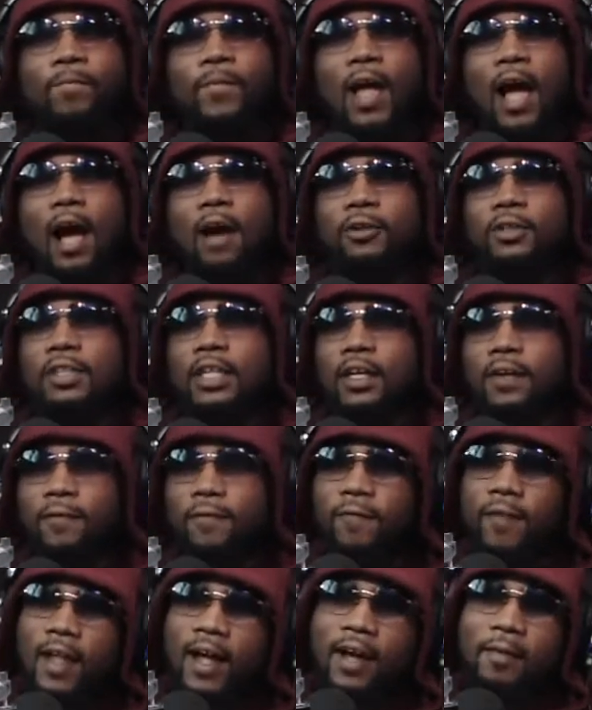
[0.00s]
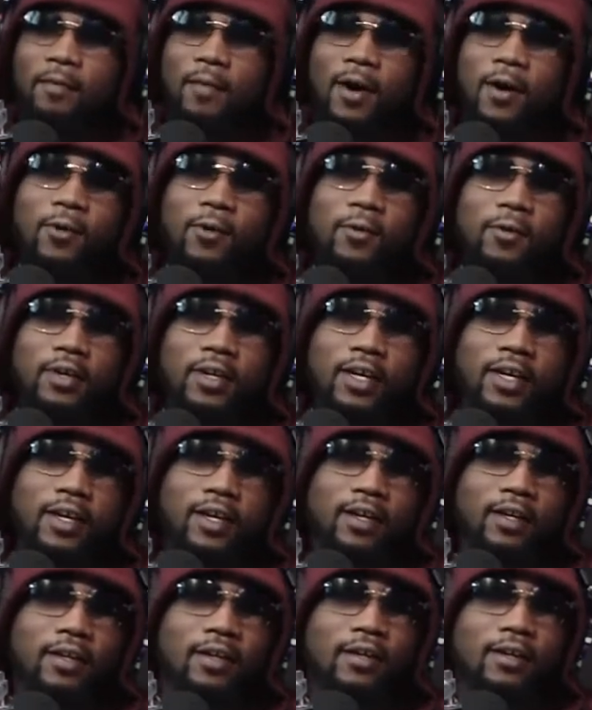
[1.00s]
was getting fly in my own
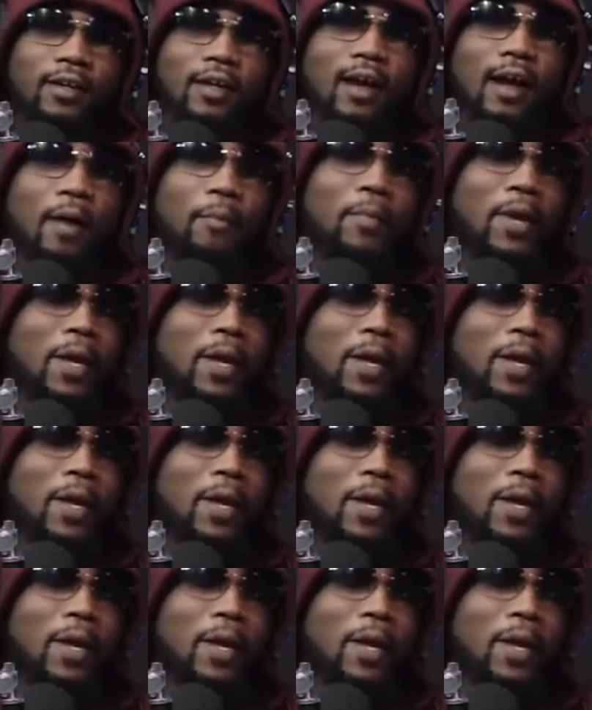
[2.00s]
gear. I made